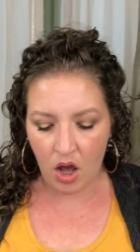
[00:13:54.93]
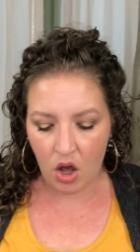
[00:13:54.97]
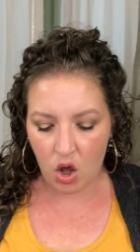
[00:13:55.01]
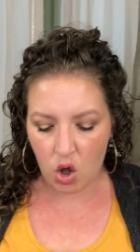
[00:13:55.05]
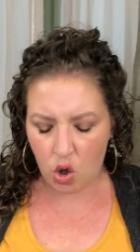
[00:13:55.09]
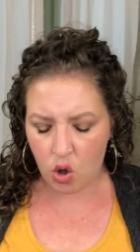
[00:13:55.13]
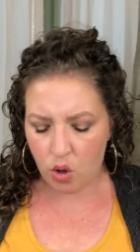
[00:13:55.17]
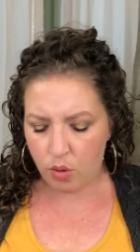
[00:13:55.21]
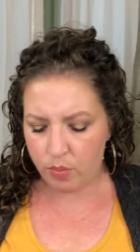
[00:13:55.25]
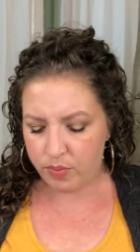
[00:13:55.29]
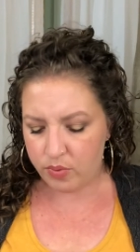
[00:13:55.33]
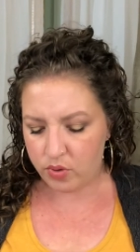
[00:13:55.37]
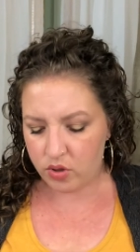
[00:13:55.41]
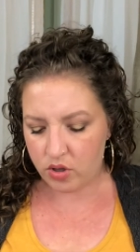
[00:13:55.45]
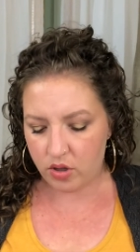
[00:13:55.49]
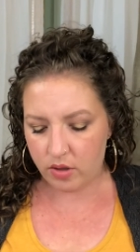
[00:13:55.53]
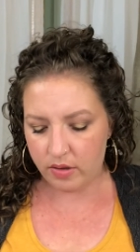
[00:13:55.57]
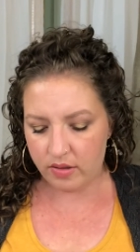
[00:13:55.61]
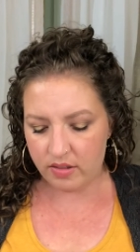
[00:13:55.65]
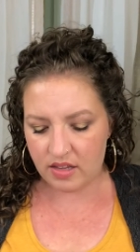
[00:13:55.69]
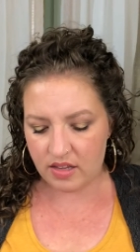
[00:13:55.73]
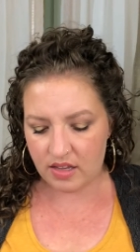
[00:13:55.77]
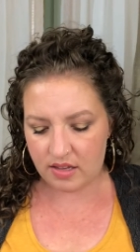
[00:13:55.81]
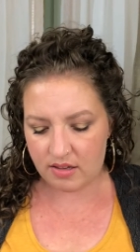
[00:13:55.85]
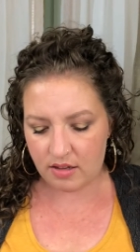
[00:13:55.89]
Opal,
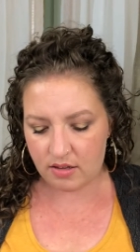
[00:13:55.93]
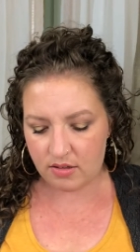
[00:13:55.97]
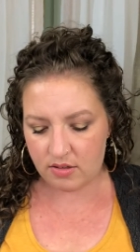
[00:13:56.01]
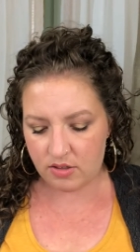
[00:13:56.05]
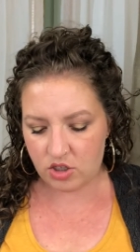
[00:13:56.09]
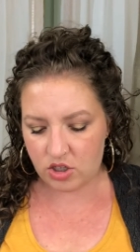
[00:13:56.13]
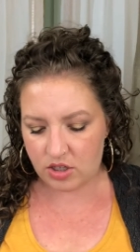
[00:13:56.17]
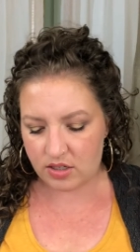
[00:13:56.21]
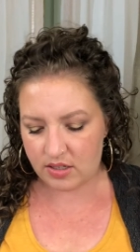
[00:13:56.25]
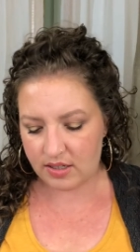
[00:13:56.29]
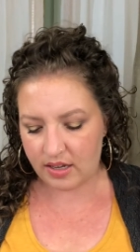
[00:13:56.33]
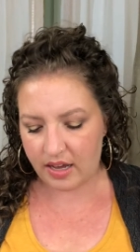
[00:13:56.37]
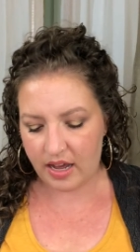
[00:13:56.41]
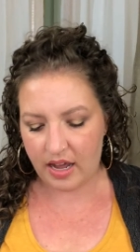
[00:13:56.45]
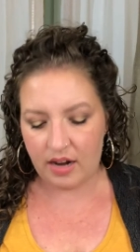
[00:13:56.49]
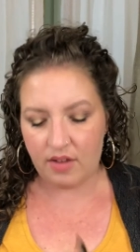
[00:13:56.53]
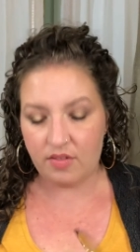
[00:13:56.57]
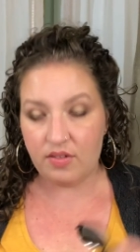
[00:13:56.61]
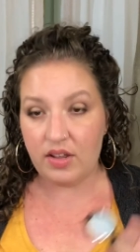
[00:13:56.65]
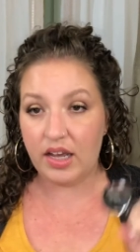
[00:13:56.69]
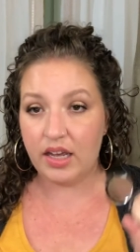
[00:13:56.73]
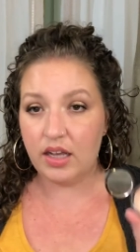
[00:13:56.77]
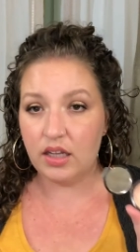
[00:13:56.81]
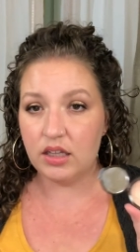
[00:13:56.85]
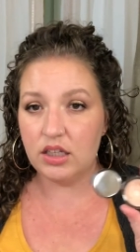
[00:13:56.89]
this is just kind of
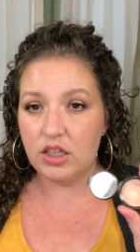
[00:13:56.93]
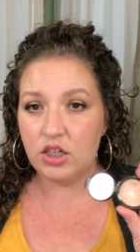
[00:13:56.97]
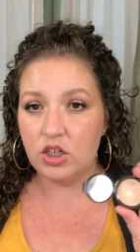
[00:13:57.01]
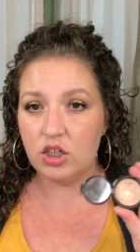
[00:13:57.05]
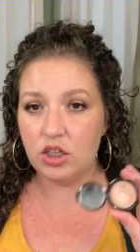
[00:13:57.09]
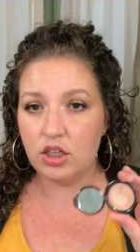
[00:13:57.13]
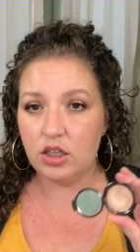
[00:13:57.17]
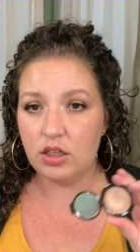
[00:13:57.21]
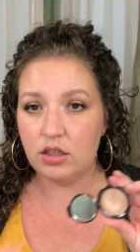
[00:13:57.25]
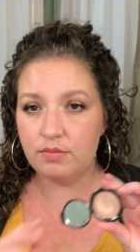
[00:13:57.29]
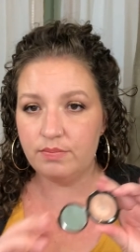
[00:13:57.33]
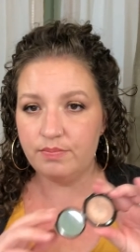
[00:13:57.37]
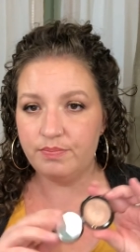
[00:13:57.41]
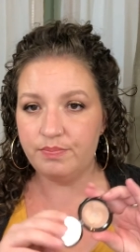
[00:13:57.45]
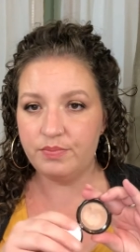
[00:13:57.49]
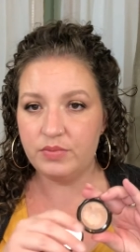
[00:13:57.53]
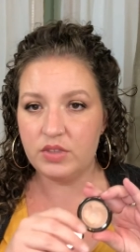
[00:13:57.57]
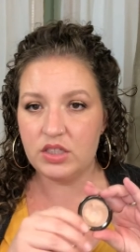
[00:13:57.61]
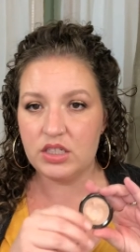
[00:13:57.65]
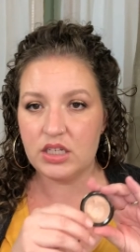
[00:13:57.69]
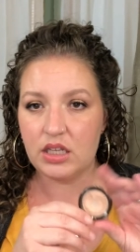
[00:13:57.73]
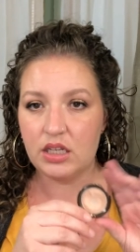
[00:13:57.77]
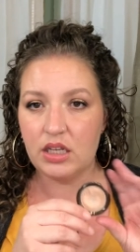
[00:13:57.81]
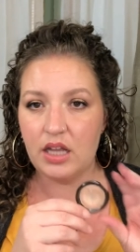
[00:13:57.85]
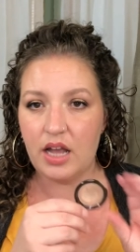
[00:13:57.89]
like a little
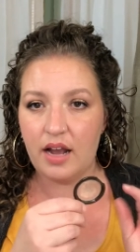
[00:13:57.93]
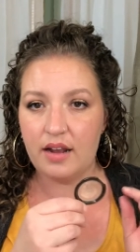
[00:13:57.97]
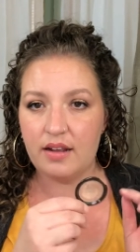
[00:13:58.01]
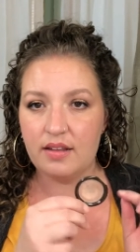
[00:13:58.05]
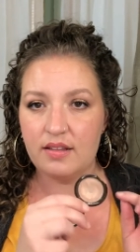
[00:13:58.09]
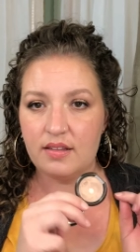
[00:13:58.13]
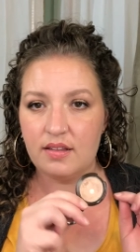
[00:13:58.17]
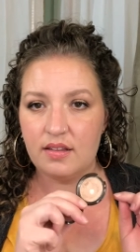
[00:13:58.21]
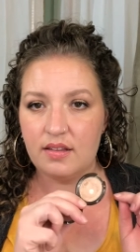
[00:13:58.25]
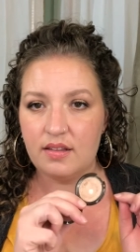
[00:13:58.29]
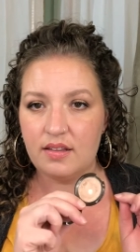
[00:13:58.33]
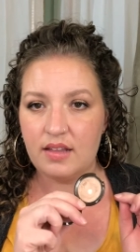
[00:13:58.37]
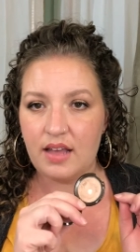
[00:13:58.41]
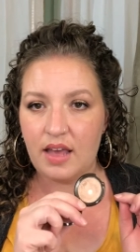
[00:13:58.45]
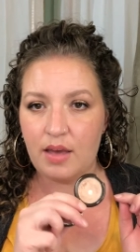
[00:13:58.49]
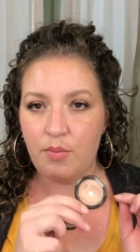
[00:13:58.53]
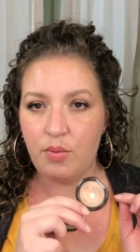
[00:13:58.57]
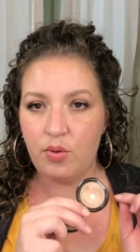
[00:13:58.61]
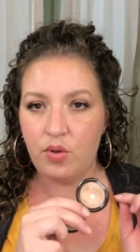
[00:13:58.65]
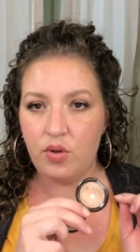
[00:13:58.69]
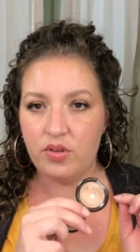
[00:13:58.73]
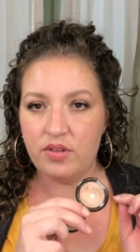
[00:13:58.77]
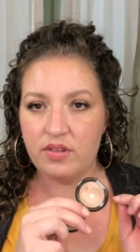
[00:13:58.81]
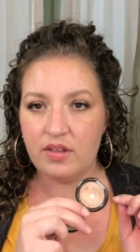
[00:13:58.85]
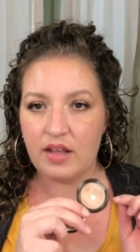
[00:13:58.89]
deluxe
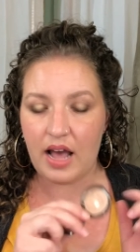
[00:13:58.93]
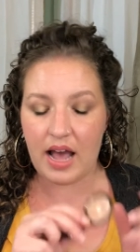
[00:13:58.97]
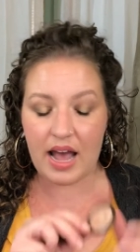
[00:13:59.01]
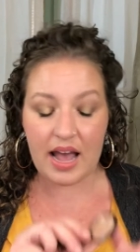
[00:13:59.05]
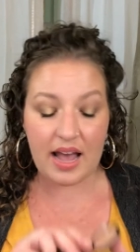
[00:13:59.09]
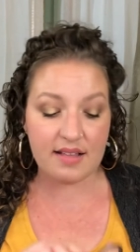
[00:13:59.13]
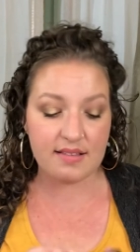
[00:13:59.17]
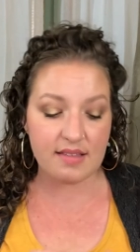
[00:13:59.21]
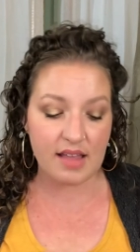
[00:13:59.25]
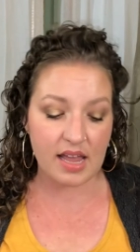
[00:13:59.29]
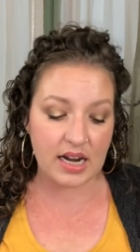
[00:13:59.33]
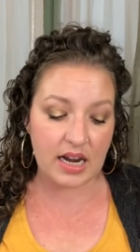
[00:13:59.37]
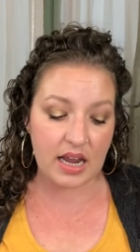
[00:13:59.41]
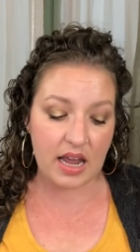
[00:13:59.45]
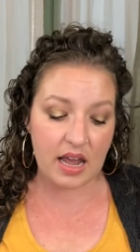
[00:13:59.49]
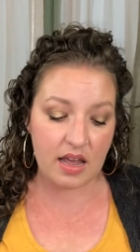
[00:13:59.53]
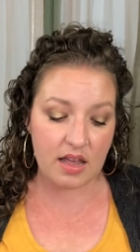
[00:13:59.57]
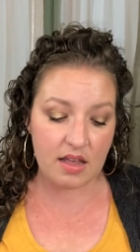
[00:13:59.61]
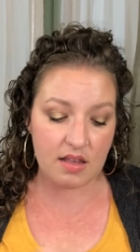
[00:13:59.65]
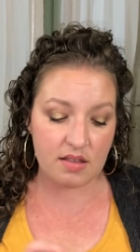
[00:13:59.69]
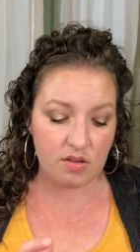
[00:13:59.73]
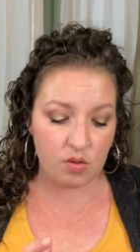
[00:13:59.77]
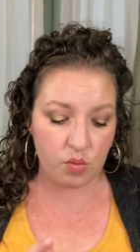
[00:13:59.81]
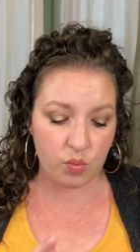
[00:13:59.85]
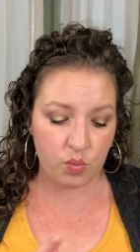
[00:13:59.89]
sample size, and it
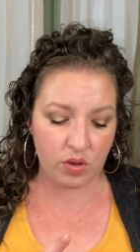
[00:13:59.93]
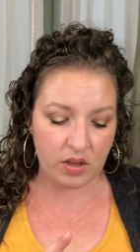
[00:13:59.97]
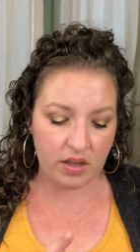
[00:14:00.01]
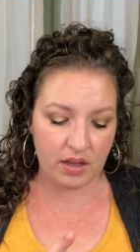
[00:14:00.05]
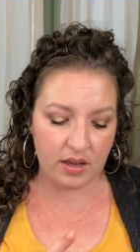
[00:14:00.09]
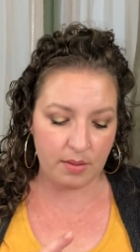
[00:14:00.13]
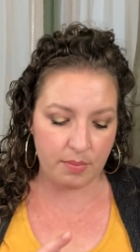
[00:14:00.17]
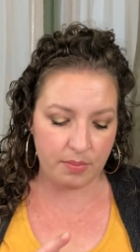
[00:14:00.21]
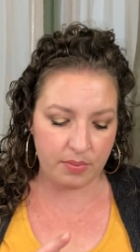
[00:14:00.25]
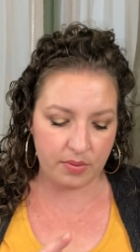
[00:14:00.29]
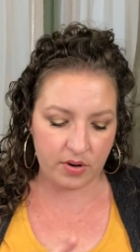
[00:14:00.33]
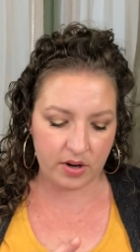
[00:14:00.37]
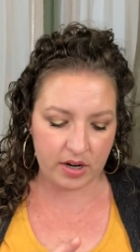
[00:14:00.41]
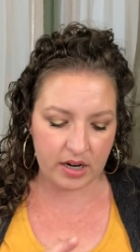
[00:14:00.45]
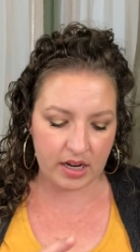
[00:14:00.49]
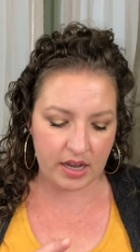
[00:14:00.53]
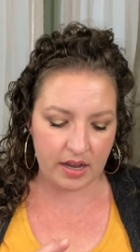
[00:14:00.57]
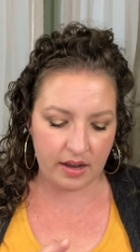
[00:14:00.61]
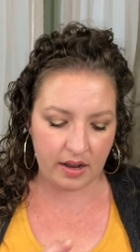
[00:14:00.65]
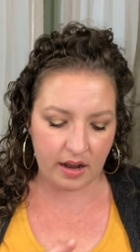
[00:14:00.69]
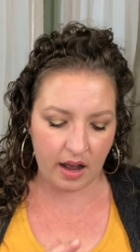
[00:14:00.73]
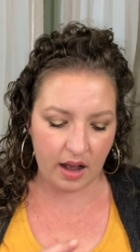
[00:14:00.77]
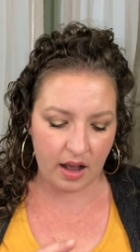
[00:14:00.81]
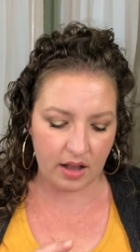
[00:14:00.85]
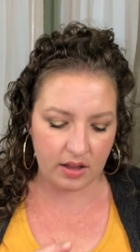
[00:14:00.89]
is a really pretty
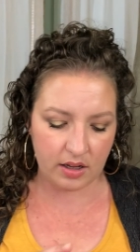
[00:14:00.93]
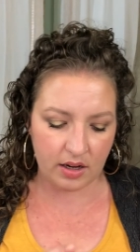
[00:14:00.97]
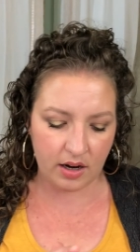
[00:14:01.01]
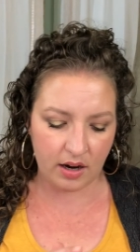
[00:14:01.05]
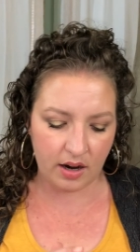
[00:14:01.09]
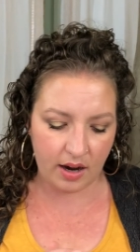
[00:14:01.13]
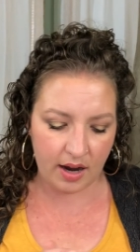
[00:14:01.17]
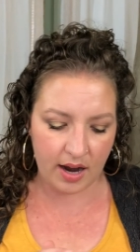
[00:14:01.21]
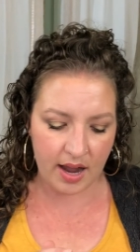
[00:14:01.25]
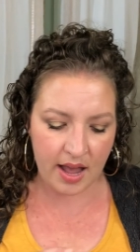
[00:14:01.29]
color.